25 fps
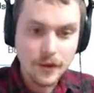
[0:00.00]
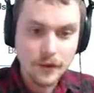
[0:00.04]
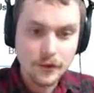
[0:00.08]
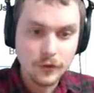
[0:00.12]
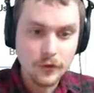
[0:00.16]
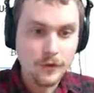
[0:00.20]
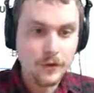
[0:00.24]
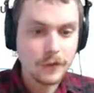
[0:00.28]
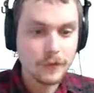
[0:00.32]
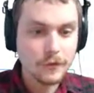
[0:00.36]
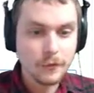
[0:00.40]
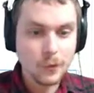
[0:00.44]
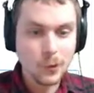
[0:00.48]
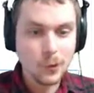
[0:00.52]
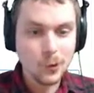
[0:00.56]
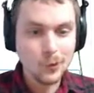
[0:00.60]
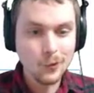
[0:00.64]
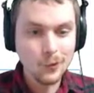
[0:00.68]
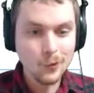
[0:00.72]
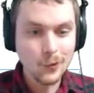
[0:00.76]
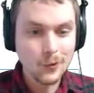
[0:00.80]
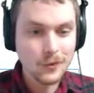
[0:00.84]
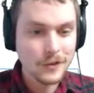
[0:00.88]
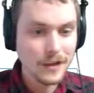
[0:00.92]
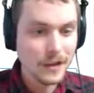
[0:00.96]
So this cool
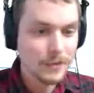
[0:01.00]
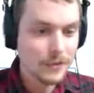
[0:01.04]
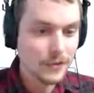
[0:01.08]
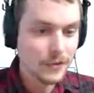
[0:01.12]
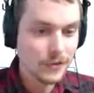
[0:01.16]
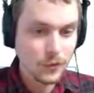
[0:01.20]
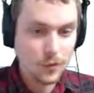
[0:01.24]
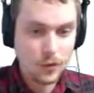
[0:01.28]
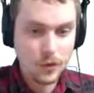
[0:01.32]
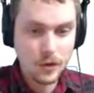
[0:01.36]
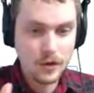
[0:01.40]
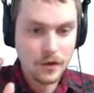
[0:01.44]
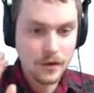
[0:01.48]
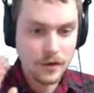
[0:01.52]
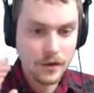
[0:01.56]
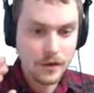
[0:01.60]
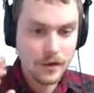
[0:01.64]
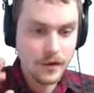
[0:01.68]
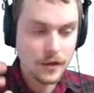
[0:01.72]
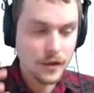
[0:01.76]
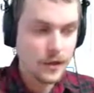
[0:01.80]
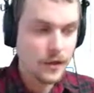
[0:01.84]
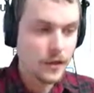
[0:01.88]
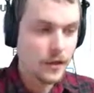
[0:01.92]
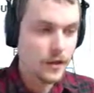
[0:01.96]
first app, this is the one that